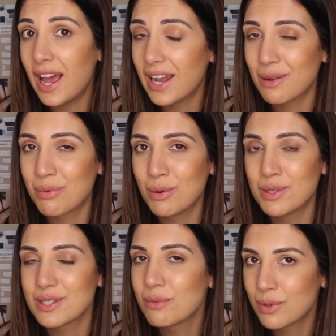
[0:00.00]
and I
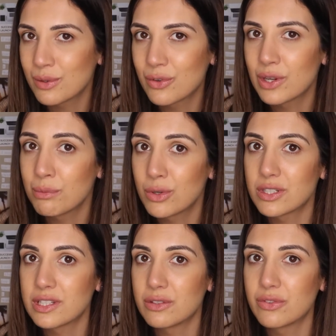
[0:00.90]
promise it will create more
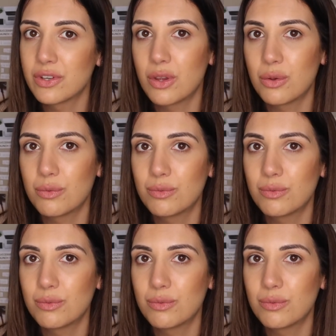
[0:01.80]
sales for you.